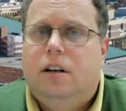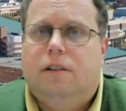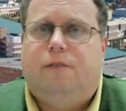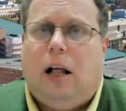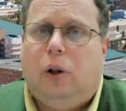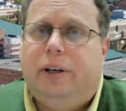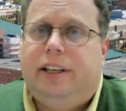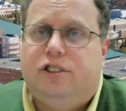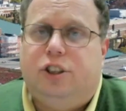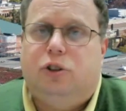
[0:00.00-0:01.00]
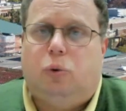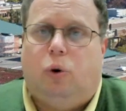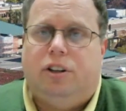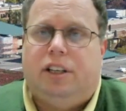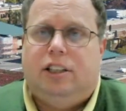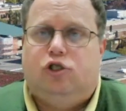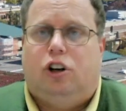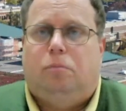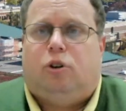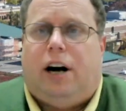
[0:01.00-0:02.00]
The following year, she was awarded the
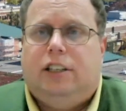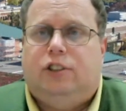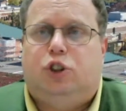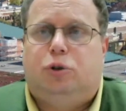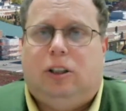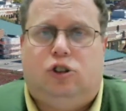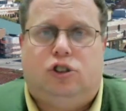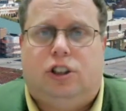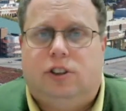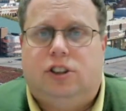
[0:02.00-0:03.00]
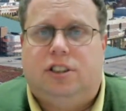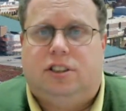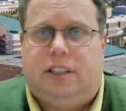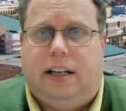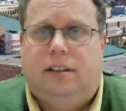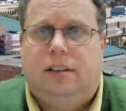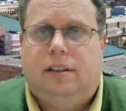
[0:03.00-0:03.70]
Israel Prize for Special Service to the state.